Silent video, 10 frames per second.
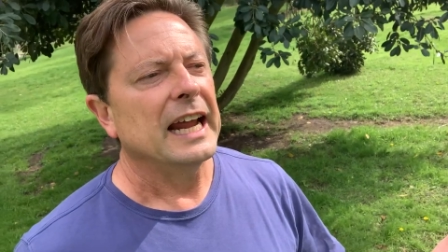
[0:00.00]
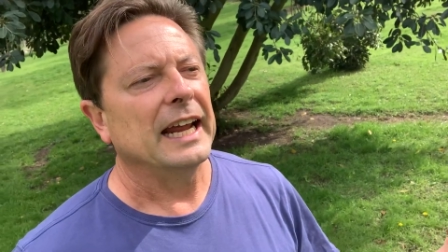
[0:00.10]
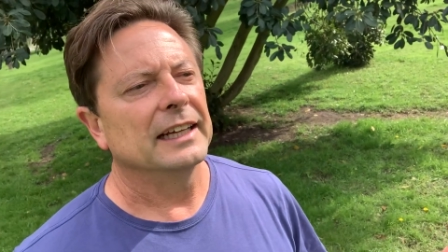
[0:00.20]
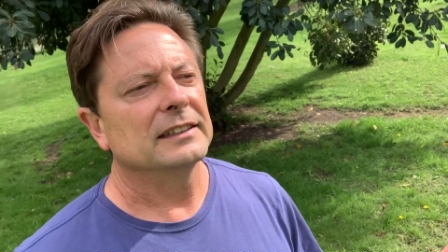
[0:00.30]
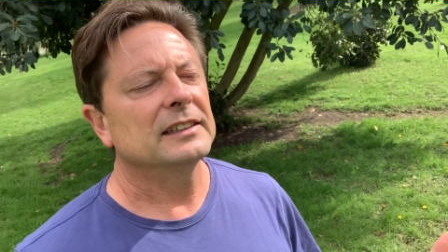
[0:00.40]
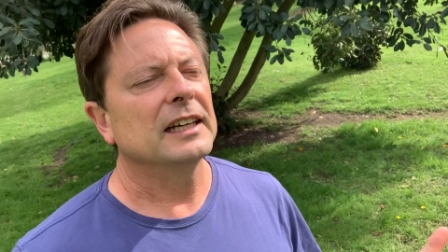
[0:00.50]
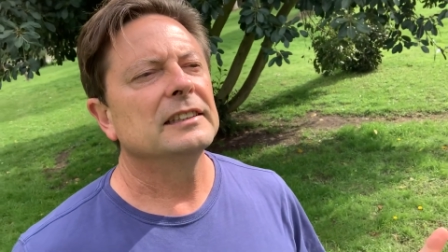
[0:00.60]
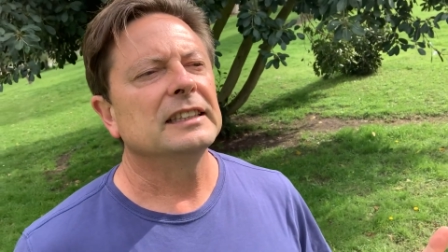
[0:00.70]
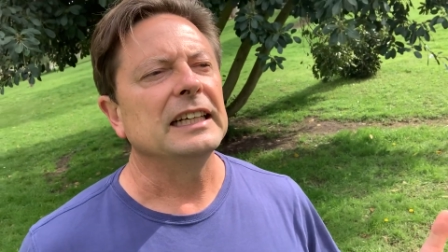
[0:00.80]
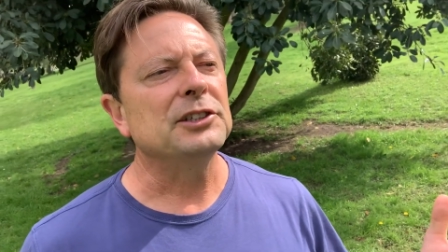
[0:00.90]
And
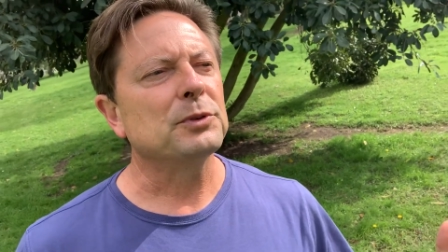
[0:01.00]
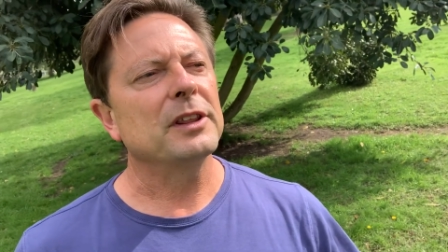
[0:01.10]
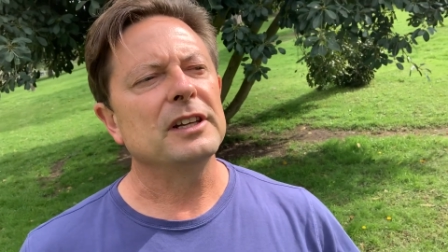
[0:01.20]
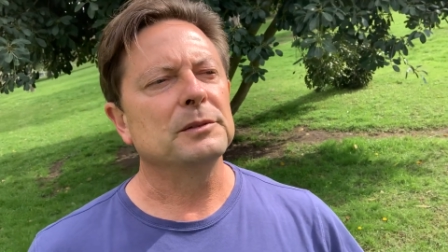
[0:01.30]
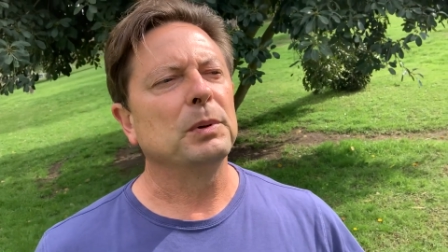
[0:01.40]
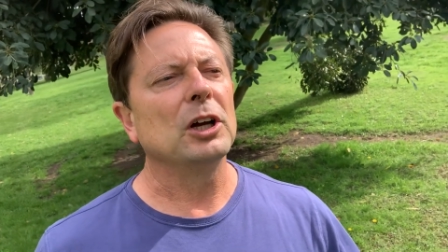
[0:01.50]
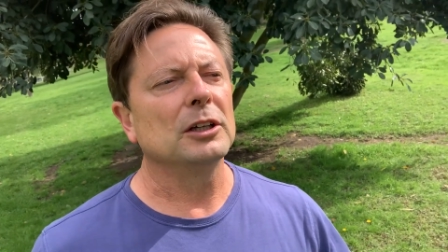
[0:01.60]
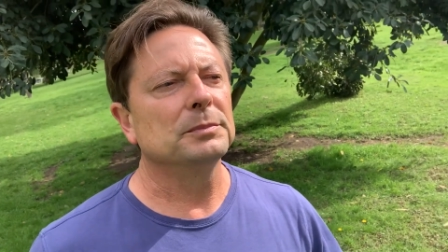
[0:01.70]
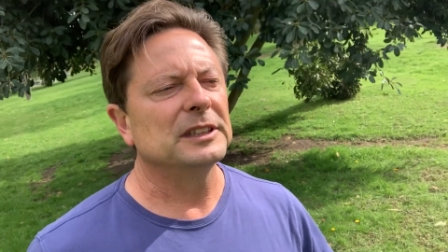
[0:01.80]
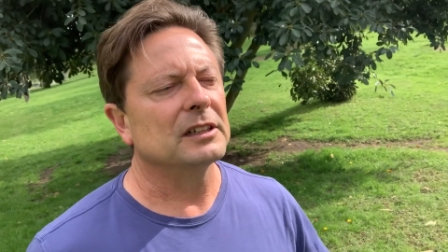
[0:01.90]
since each one of these
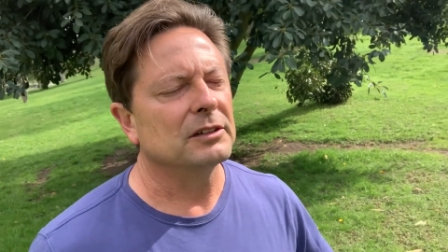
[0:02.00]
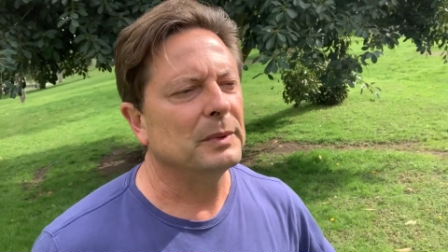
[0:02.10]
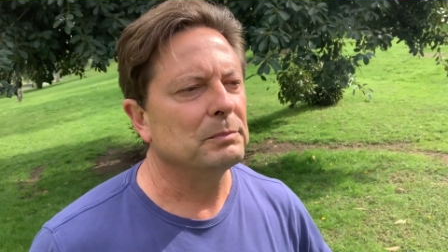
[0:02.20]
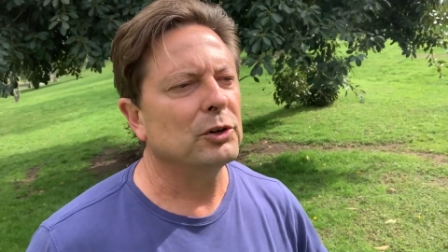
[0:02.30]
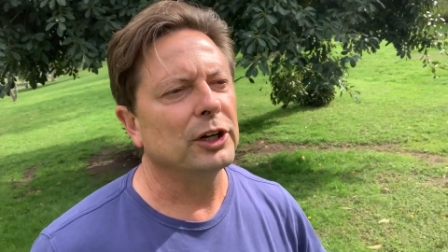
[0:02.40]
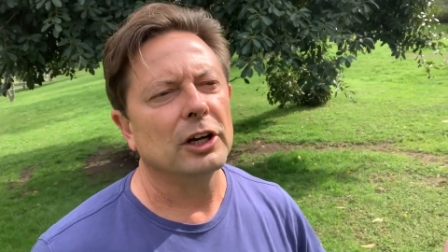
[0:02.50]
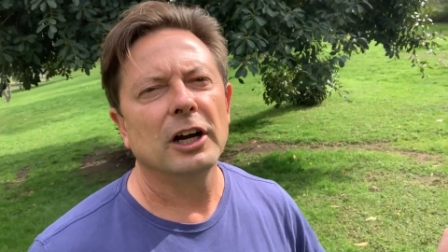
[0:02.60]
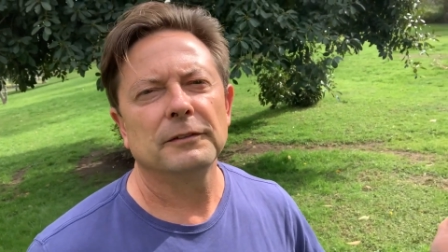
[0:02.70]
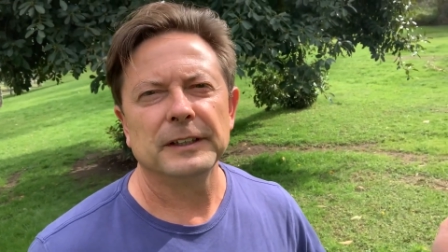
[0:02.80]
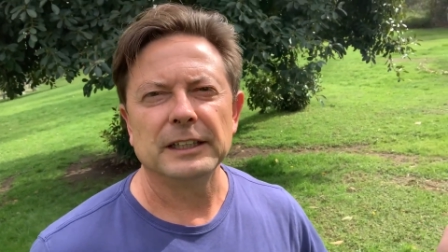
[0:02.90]
bulbs is going to be putting
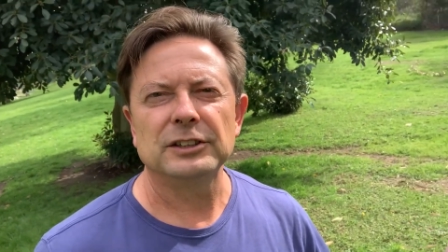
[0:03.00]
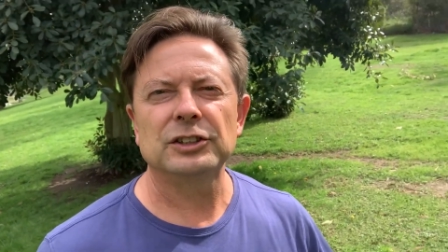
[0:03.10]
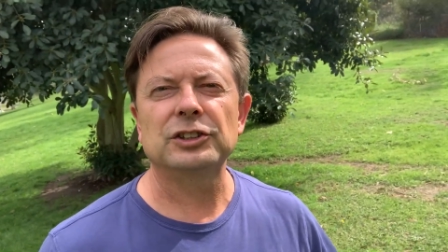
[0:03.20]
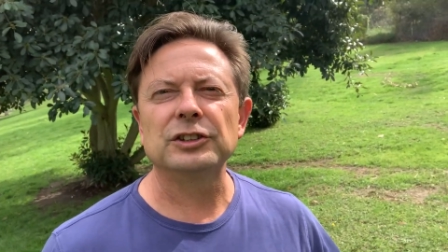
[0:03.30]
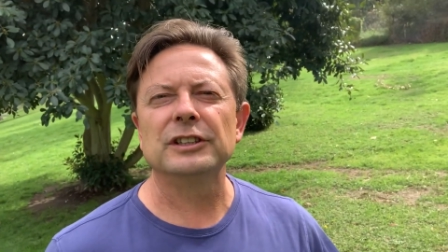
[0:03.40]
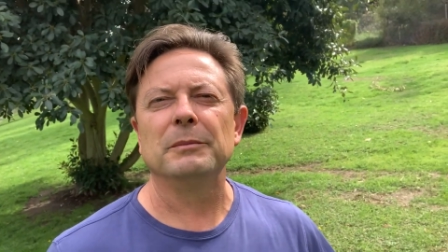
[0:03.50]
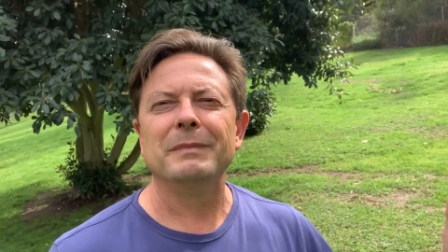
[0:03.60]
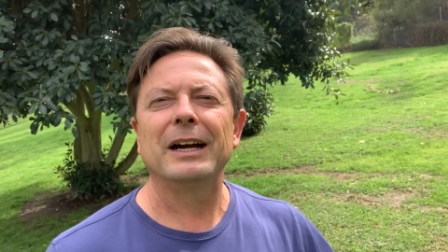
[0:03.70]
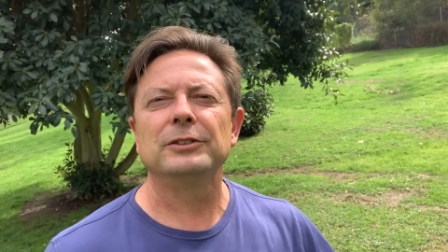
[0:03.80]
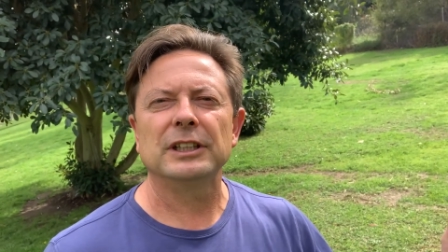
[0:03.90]
off a certain
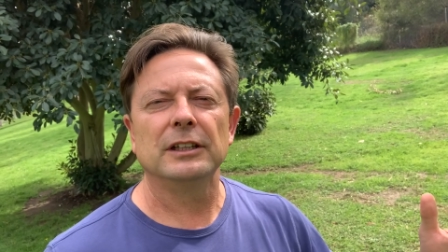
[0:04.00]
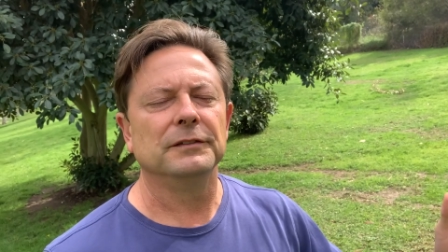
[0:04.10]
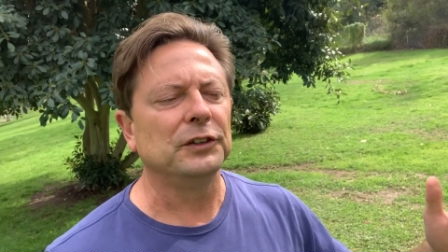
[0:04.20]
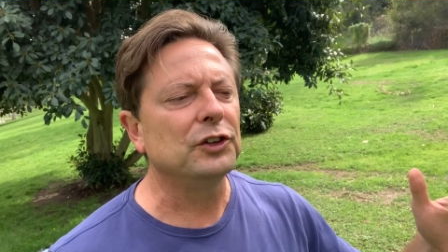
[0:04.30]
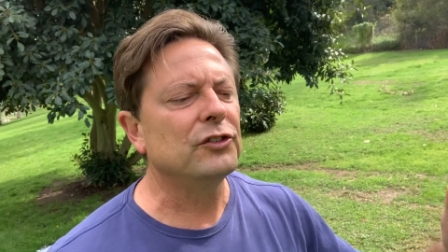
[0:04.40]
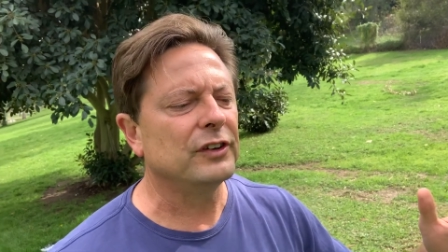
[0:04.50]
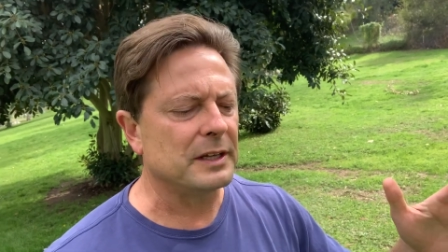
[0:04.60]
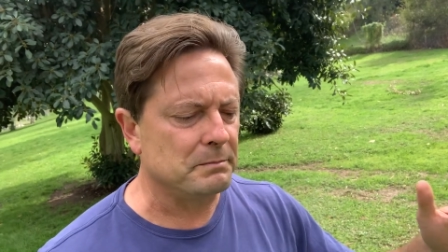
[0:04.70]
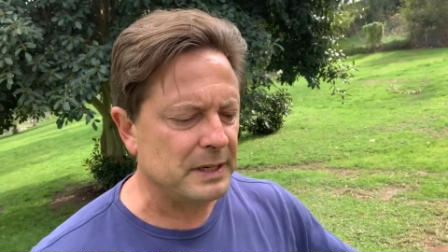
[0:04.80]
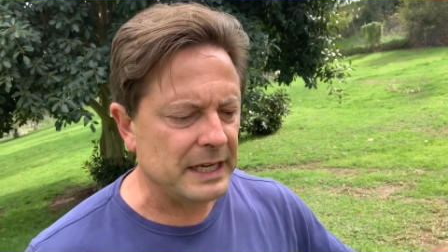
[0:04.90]
amount of
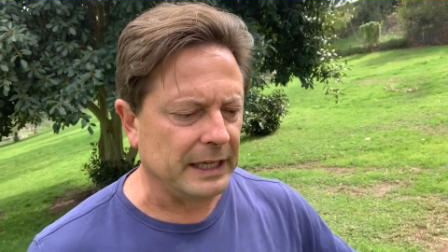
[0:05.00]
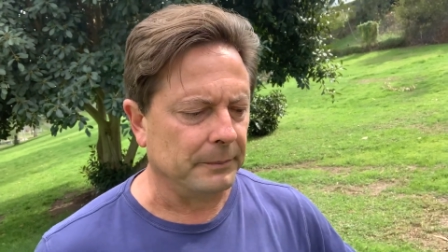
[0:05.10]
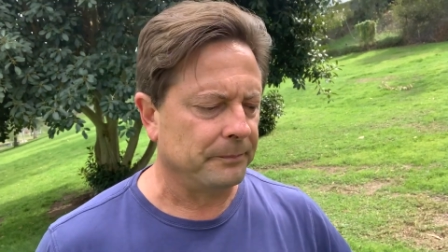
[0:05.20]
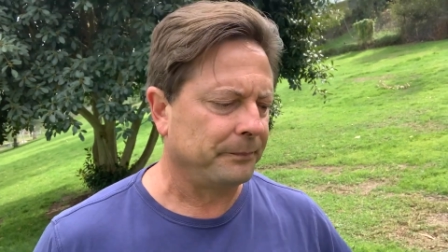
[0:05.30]
UVB,